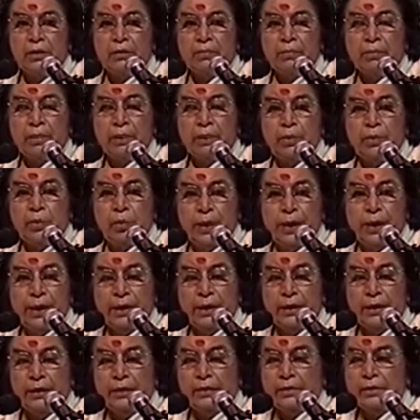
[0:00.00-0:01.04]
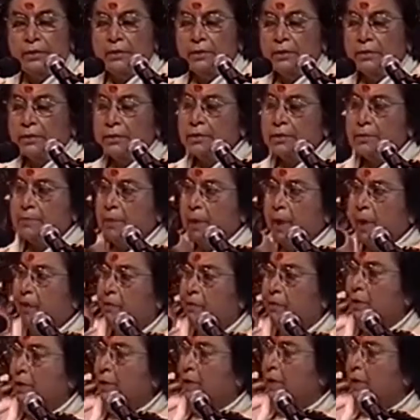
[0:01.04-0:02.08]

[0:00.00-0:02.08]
But when this power